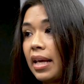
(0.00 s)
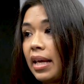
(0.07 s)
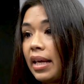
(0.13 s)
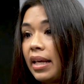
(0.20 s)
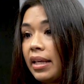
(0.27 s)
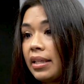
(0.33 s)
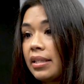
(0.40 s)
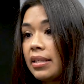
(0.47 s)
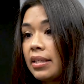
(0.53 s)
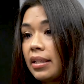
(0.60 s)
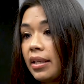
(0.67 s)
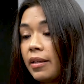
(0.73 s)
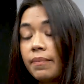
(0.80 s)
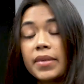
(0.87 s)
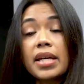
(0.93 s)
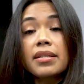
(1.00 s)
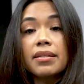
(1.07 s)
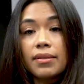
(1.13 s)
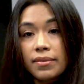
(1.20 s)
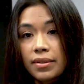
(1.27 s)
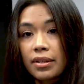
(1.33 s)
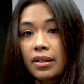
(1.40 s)
And yes,
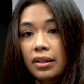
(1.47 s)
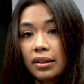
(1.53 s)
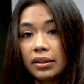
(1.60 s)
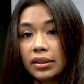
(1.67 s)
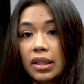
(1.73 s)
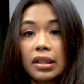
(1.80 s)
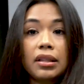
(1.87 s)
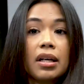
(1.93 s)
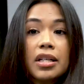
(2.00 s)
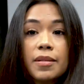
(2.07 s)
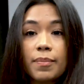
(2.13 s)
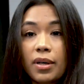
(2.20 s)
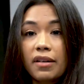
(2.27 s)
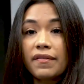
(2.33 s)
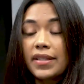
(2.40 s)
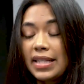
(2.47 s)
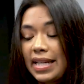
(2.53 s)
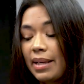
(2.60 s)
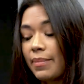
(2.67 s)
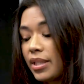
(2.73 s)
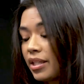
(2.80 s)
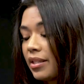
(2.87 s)
those are called loss profit
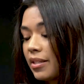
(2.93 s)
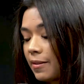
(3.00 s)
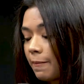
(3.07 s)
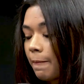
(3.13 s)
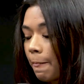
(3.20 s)
damages.